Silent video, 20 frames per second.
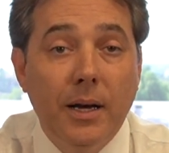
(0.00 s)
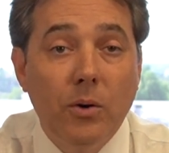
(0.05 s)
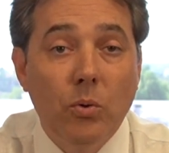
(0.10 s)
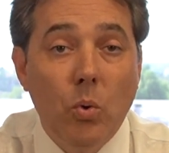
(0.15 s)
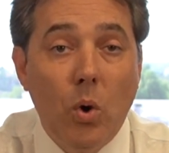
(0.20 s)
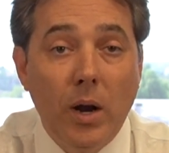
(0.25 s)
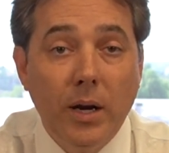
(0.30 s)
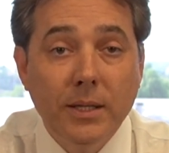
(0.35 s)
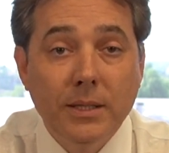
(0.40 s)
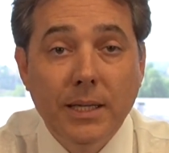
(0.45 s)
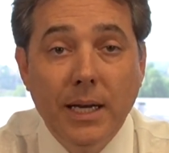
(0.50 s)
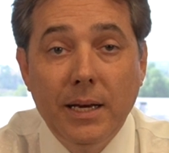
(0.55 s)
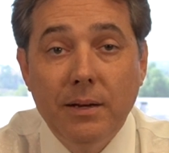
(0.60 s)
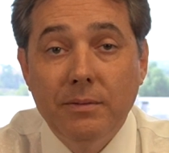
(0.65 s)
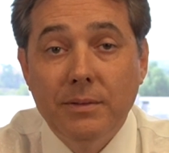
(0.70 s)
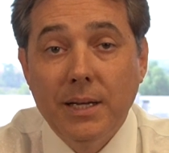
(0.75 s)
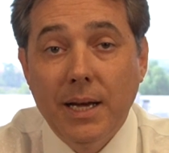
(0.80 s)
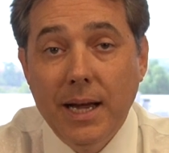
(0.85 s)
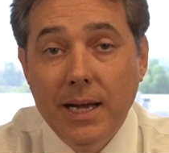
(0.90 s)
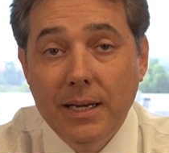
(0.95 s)

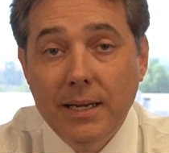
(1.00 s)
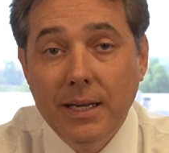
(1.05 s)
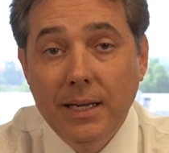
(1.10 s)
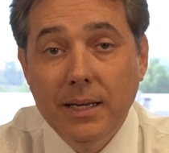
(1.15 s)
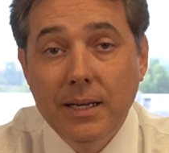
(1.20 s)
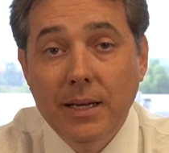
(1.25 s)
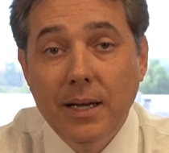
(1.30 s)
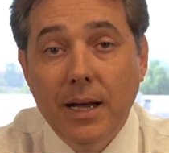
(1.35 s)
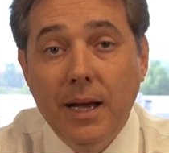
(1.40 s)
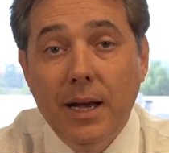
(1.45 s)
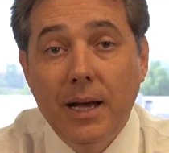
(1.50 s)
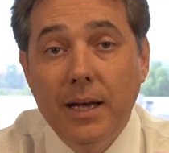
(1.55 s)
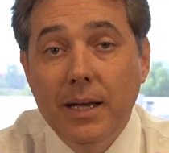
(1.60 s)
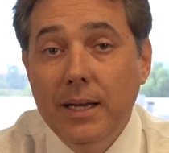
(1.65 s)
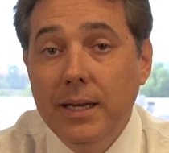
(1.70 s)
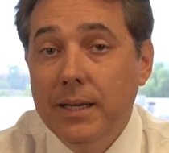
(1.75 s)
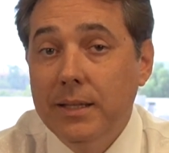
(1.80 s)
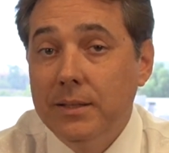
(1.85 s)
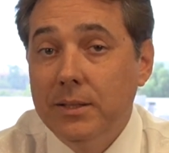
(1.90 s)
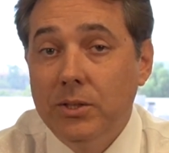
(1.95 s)
quantitative tightening.
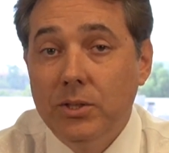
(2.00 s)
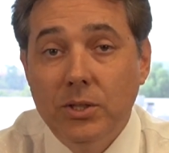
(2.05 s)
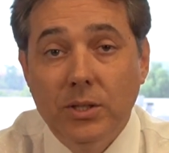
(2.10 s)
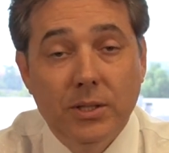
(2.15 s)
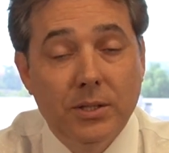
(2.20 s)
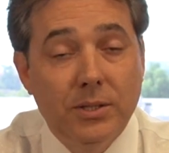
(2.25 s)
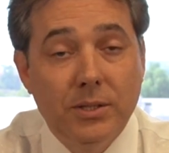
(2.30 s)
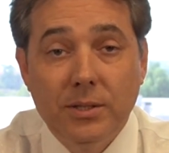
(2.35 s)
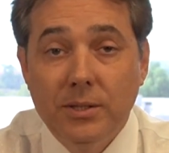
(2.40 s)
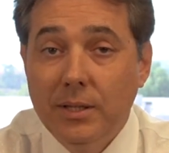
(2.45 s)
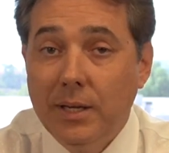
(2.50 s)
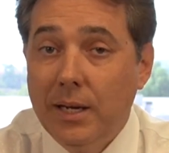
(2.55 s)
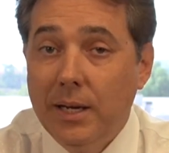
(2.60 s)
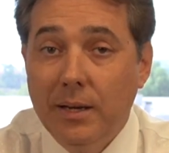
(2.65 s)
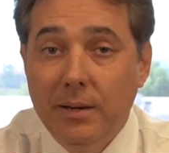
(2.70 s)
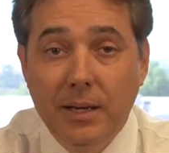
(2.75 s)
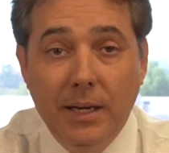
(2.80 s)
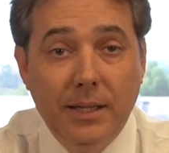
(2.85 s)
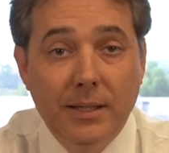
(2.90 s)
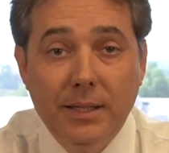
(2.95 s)
It's just,
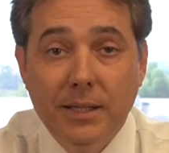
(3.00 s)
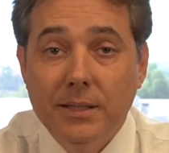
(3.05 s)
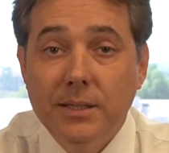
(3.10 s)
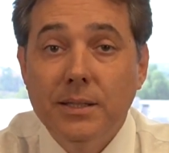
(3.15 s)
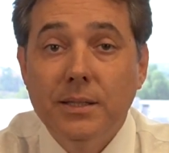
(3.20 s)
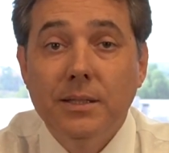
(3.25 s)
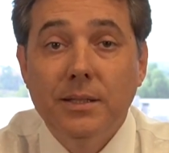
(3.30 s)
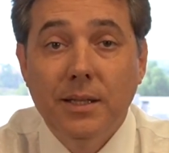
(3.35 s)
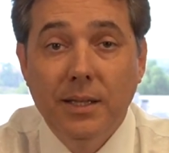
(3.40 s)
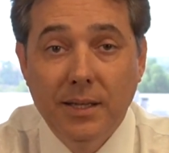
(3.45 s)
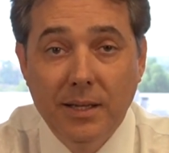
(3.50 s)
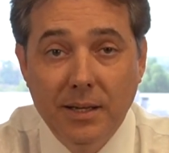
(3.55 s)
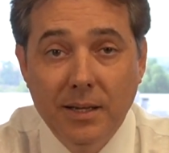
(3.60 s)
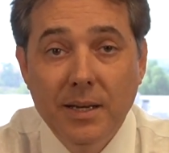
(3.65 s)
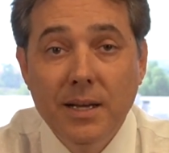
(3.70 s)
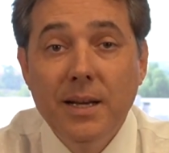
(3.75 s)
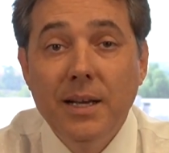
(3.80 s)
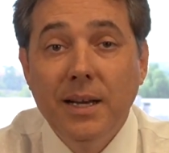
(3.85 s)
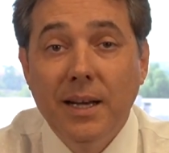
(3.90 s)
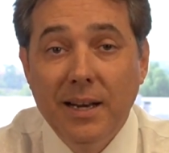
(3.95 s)
this is the
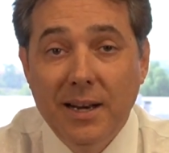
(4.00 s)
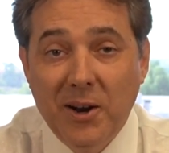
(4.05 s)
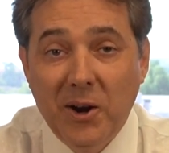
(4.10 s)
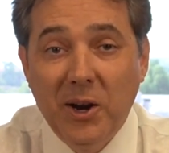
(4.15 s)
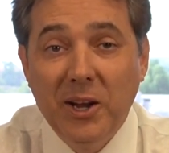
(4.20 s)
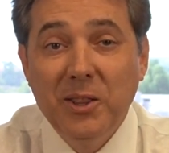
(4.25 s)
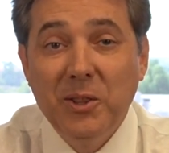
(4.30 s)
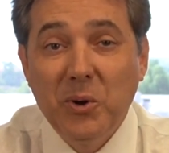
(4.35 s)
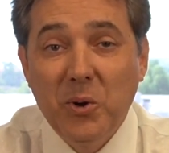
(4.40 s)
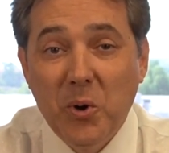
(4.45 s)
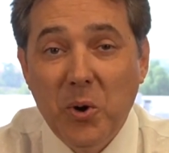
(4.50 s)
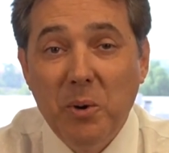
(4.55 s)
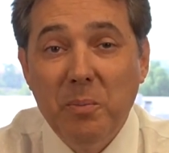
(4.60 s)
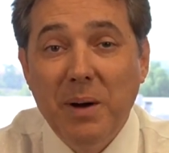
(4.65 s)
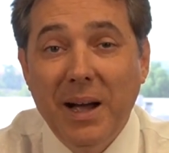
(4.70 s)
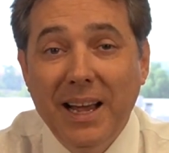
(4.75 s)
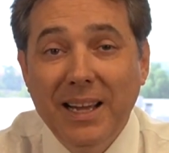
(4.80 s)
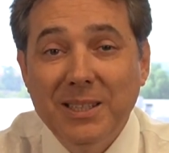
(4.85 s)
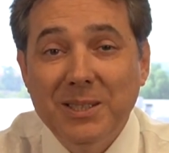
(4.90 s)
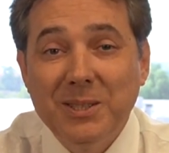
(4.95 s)
canary in the coal
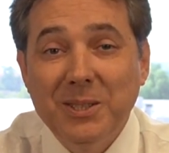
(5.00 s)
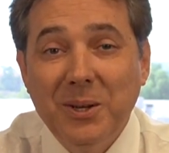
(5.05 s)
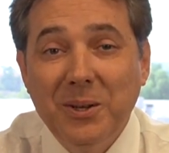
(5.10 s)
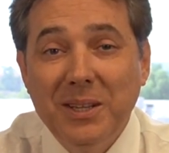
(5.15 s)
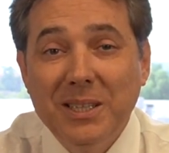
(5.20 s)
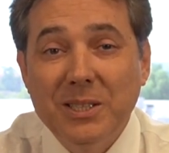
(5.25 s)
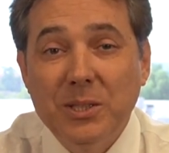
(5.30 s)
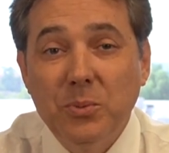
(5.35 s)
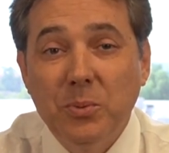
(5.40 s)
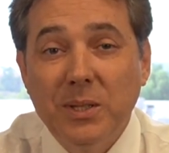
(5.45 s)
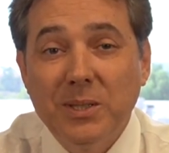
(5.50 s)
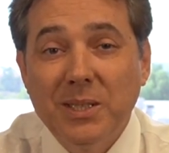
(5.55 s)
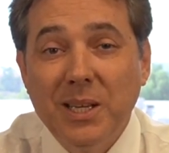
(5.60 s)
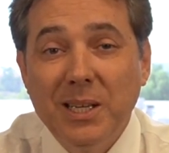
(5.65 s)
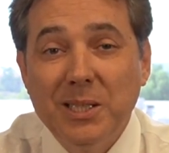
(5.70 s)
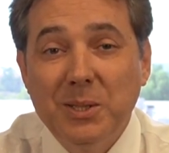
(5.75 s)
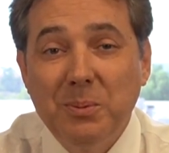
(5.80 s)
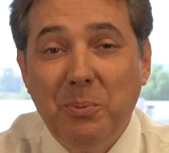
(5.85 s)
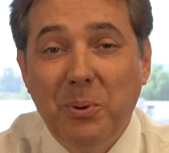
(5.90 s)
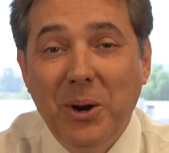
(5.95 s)
mine. So this is what's
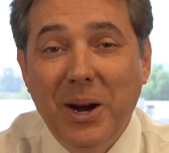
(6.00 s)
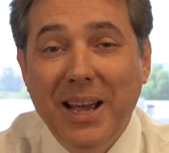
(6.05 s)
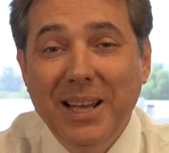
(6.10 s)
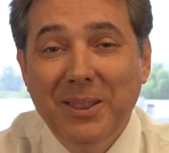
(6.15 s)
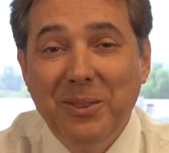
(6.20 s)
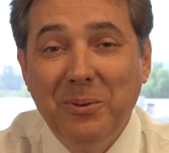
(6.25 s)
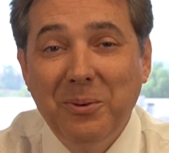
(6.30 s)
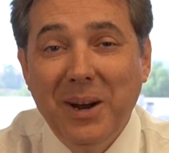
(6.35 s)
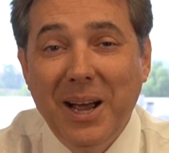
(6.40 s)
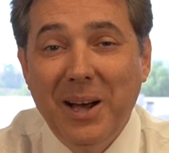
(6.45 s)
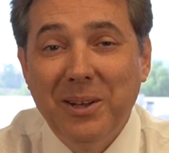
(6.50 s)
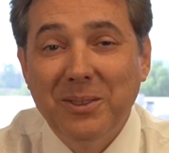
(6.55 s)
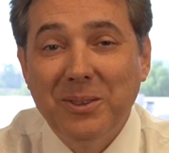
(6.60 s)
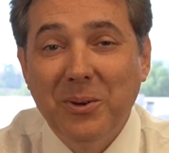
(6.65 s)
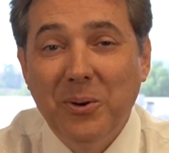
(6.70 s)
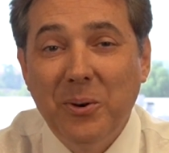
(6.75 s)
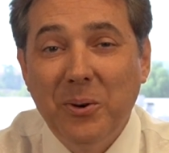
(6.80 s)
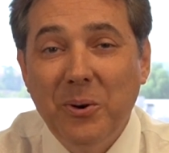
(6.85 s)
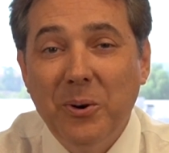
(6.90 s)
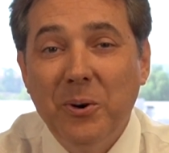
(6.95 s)
going to spread throughout
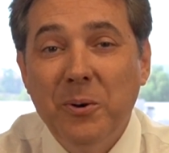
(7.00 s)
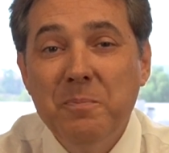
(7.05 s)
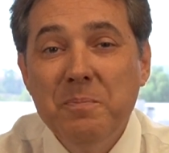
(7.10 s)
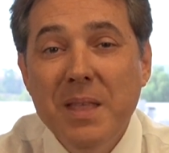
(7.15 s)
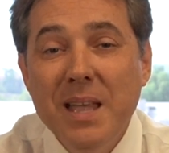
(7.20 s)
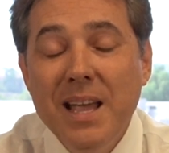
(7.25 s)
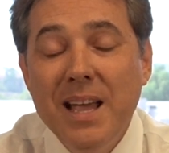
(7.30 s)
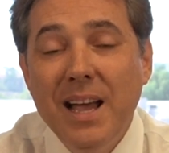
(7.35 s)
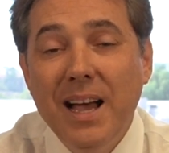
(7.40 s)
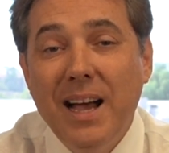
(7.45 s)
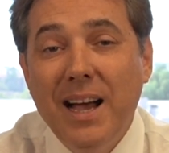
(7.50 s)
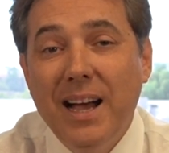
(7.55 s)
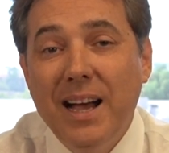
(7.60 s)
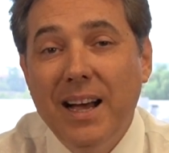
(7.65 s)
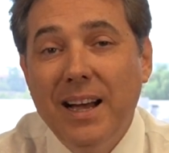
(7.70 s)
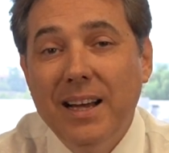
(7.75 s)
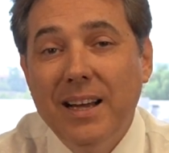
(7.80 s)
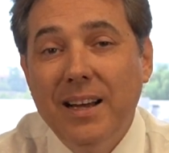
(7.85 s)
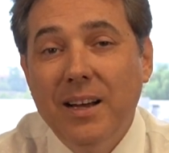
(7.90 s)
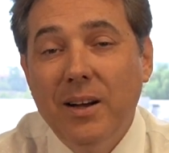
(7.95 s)
the whole
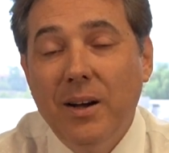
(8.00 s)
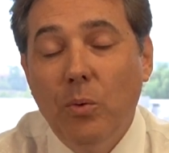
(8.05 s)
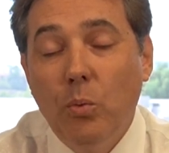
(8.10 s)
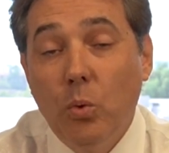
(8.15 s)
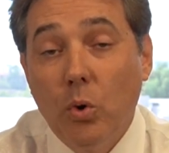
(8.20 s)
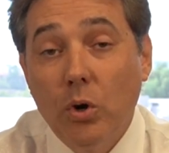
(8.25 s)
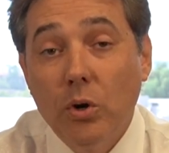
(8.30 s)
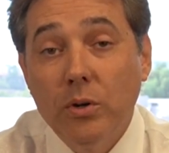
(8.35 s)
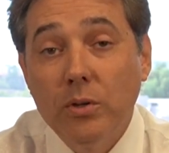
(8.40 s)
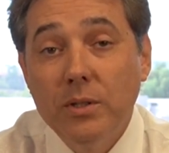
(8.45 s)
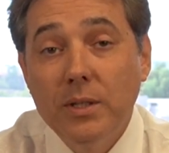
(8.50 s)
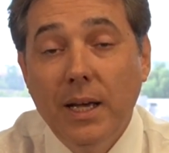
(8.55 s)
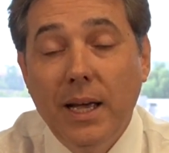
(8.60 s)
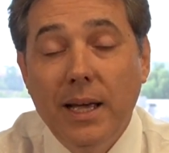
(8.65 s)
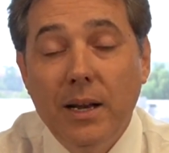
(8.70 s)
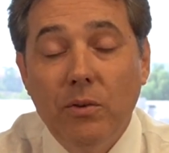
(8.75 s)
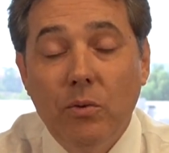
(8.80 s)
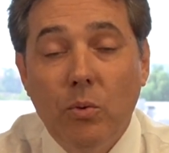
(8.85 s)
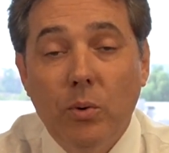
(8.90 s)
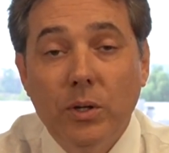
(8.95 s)
world,
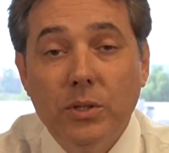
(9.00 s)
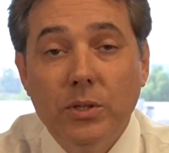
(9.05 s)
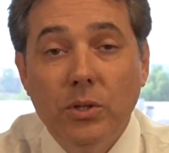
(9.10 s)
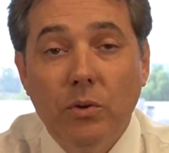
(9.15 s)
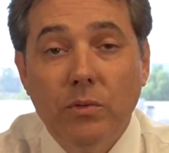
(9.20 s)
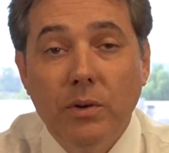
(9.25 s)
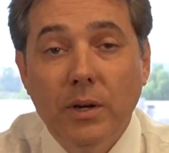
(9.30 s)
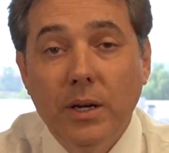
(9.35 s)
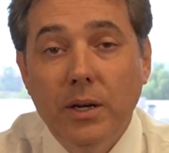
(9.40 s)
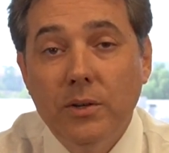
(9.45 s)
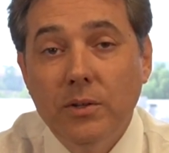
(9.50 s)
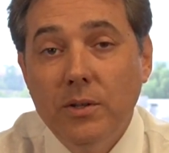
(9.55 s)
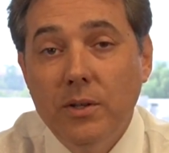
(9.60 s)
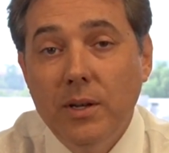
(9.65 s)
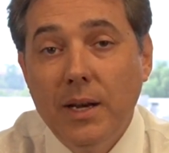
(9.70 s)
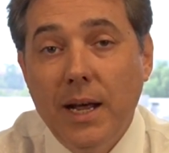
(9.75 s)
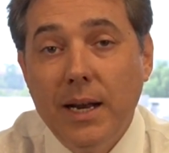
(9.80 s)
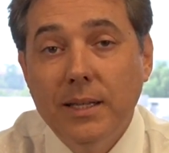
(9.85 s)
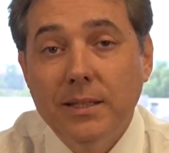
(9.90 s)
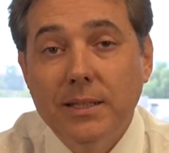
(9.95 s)
and of course over here to the
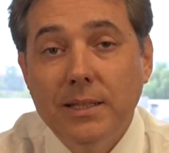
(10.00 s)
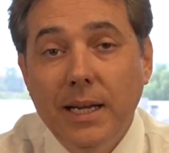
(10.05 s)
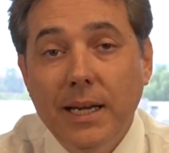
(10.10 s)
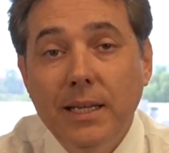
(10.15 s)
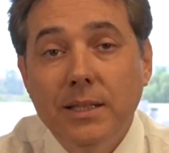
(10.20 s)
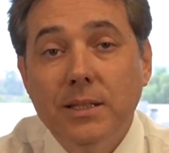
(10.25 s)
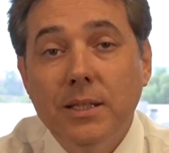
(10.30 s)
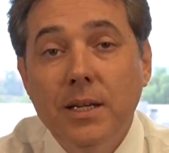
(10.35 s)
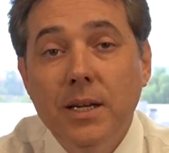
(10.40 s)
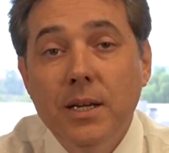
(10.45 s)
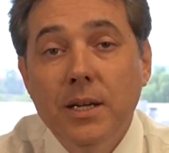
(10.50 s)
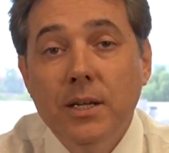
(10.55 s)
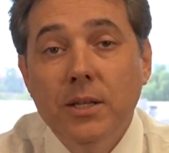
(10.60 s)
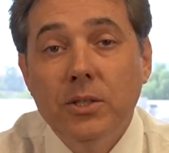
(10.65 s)
United States.